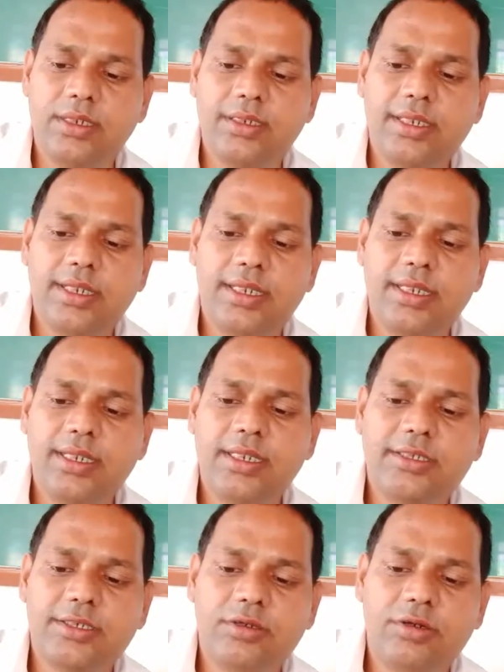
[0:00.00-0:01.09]
Then E
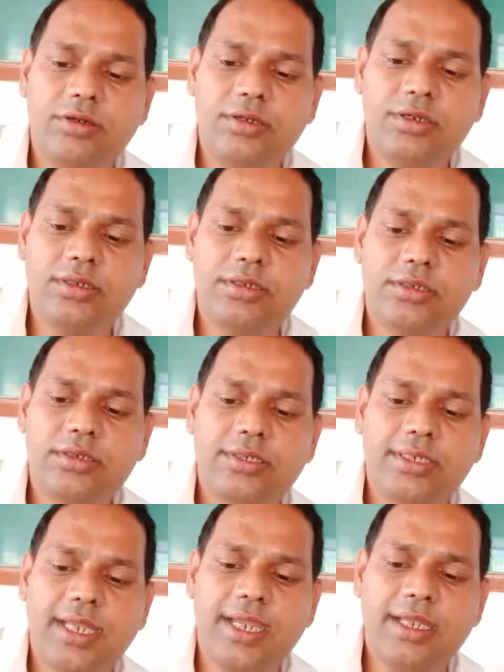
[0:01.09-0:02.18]
is called a
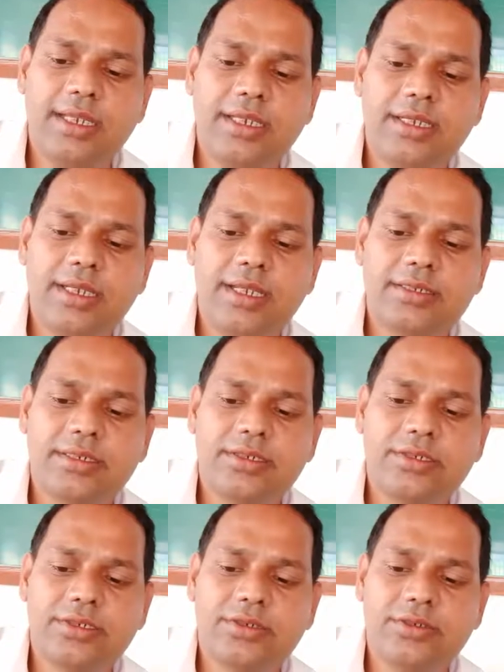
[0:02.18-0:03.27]
cyclic
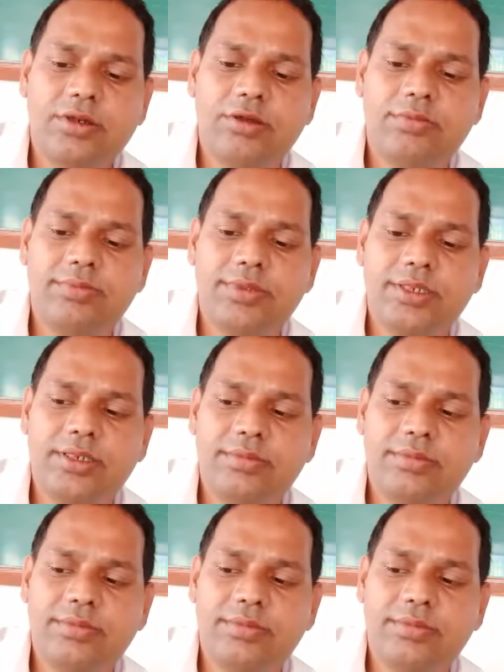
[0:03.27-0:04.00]
extension of F